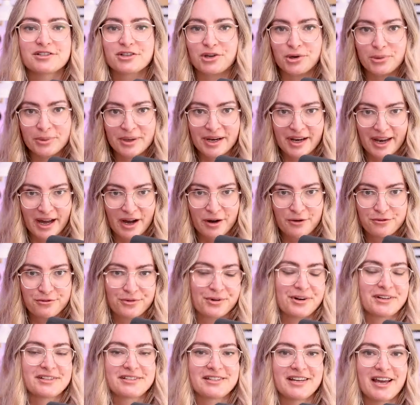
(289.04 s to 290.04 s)
that's going to allow
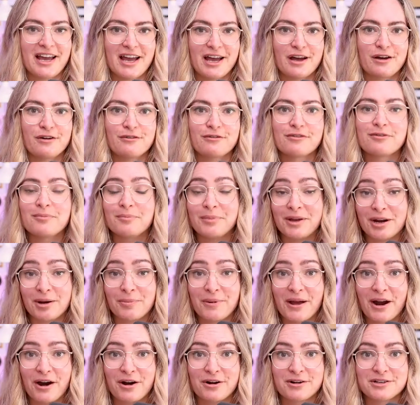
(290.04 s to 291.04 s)
for us to have better
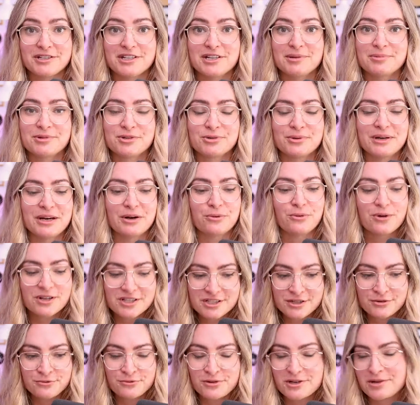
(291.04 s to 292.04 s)
parity between
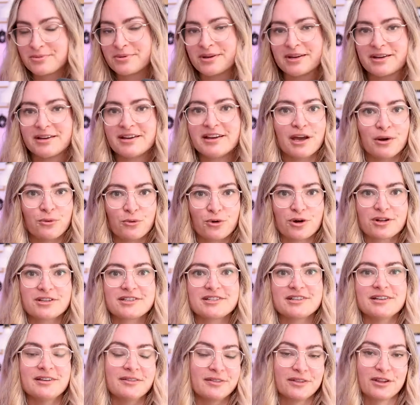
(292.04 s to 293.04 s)
what's in Figma and
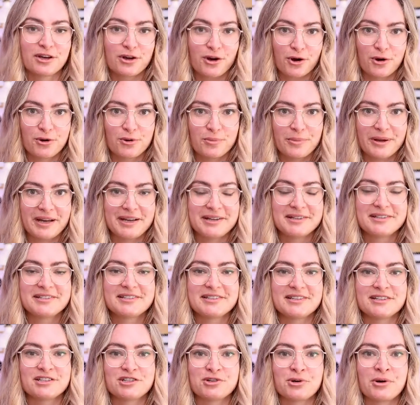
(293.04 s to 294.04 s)
what's in the code
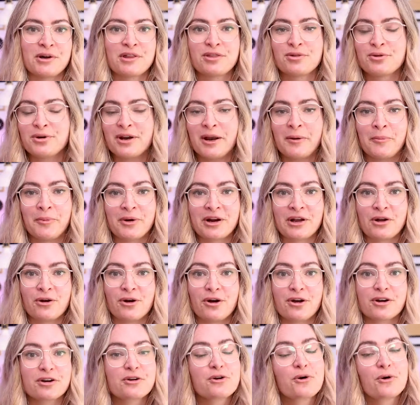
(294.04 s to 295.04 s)
base. And so I thought I'd bring
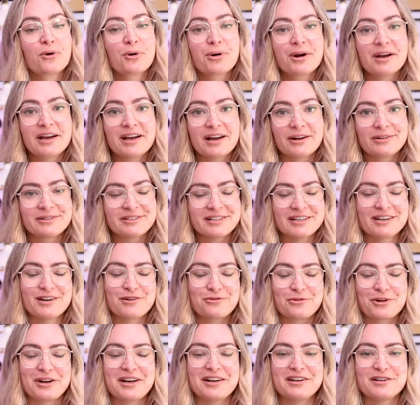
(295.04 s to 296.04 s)
on Corey, our
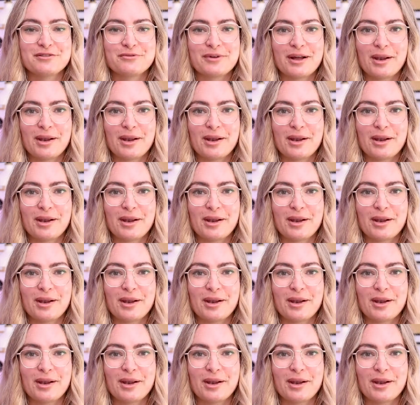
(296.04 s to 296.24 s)
senior front-end